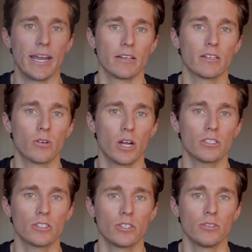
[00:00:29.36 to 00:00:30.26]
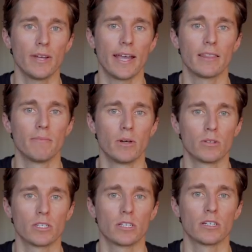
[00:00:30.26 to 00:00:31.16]
Aircross 2 and the
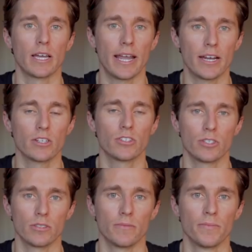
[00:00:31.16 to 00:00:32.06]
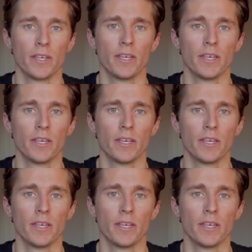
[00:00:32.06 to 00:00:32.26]
Moza Air 2.